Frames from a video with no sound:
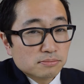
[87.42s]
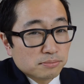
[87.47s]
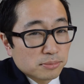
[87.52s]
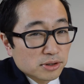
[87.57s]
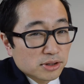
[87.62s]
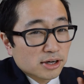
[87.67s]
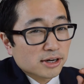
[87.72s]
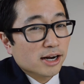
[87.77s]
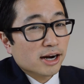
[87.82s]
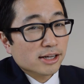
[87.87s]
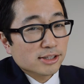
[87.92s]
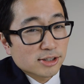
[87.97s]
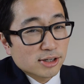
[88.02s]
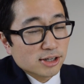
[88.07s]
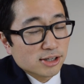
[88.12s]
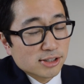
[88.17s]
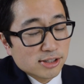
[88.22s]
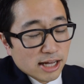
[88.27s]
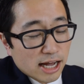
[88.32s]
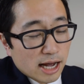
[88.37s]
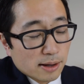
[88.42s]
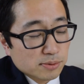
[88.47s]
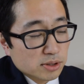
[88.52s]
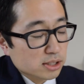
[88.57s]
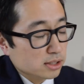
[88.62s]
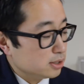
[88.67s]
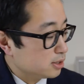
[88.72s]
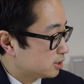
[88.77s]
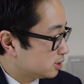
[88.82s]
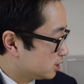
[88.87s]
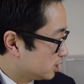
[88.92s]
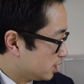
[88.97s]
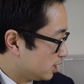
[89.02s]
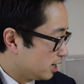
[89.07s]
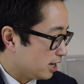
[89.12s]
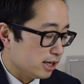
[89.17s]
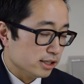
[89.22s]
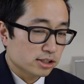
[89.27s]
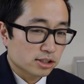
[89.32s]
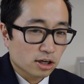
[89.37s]
but they're not as good as the Epsons.
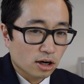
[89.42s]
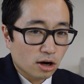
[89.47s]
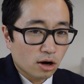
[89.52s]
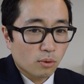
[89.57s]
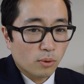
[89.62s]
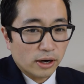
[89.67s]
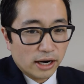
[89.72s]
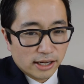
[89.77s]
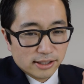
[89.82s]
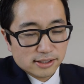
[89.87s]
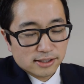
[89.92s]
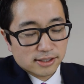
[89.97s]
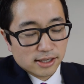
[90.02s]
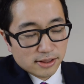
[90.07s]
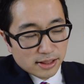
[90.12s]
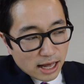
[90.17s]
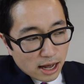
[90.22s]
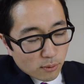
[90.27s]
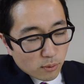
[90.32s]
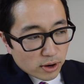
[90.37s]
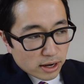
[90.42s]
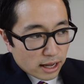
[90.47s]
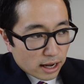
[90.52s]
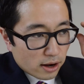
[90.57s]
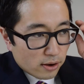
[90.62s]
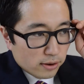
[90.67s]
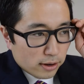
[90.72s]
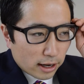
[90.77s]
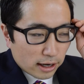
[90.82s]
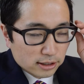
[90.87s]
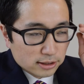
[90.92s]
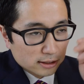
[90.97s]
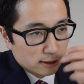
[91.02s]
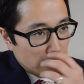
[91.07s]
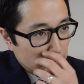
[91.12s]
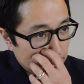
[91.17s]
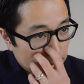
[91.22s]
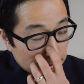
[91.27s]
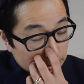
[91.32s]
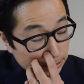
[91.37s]
And so when I had to send that one out, actually
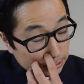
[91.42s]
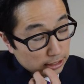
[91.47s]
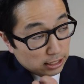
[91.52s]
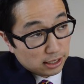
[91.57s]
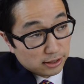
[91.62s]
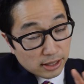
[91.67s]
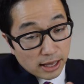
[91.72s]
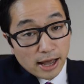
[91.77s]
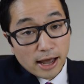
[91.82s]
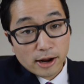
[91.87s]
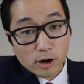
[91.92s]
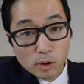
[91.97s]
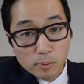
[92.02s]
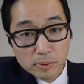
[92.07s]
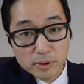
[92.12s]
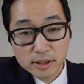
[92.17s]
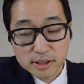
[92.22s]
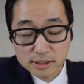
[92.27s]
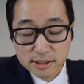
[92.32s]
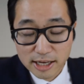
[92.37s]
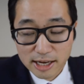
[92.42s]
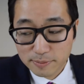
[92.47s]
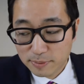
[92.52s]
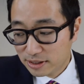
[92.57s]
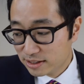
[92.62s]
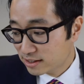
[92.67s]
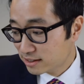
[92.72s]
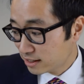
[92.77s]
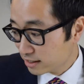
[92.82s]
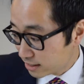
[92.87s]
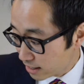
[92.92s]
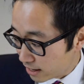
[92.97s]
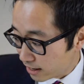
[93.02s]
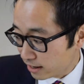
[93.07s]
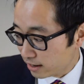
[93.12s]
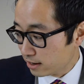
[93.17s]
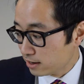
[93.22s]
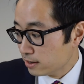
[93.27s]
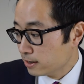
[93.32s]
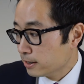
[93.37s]
they just, uh, they had opening statements
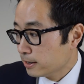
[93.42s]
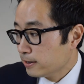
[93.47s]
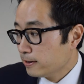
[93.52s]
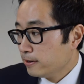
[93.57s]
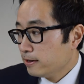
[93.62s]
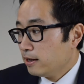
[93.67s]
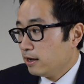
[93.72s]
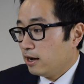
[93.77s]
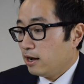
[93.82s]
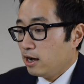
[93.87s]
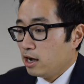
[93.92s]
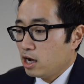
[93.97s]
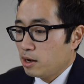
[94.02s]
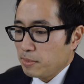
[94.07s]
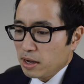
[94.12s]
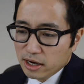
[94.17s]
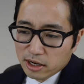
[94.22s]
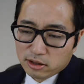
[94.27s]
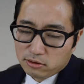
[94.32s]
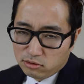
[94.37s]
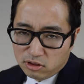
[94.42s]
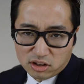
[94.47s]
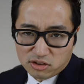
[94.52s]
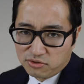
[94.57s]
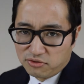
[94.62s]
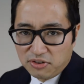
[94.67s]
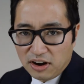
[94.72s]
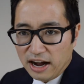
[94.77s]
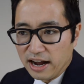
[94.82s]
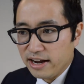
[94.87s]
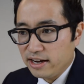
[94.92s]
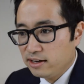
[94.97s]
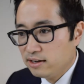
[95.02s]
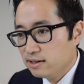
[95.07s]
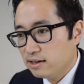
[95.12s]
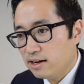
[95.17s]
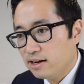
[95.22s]
today, um, and it looked fine.